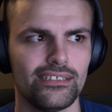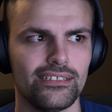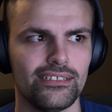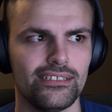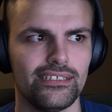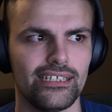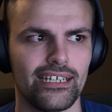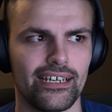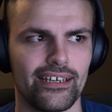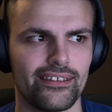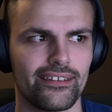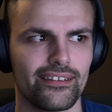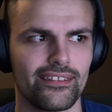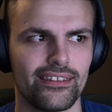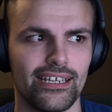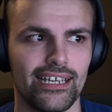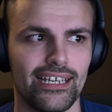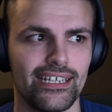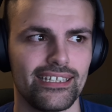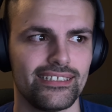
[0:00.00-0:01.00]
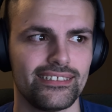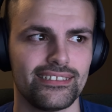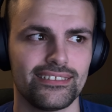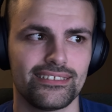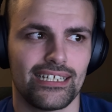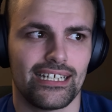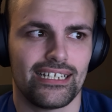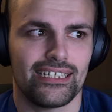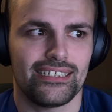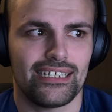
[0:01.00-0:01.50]
yeah, I
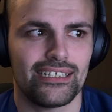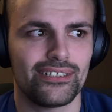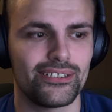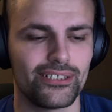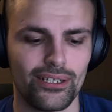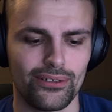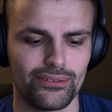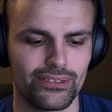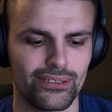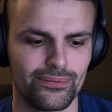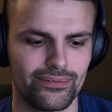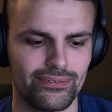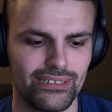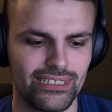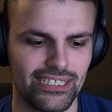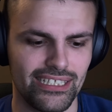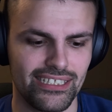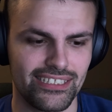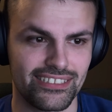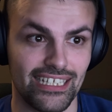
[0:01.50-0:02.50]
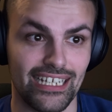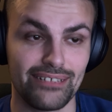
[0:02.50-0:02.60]
don't know. There really is.